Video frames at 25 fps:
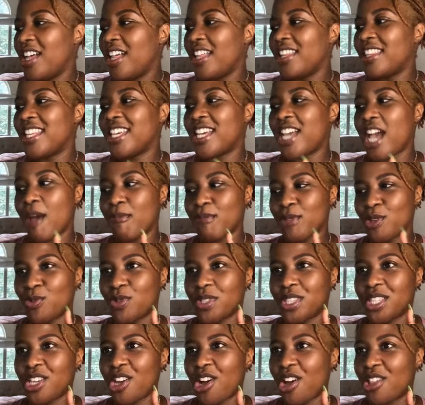They got me
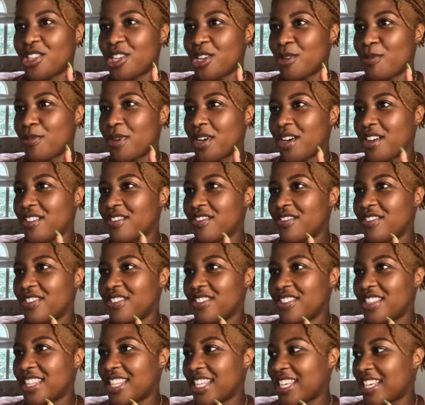with the all the above
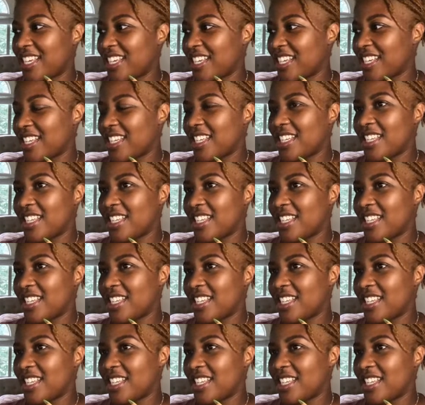thing.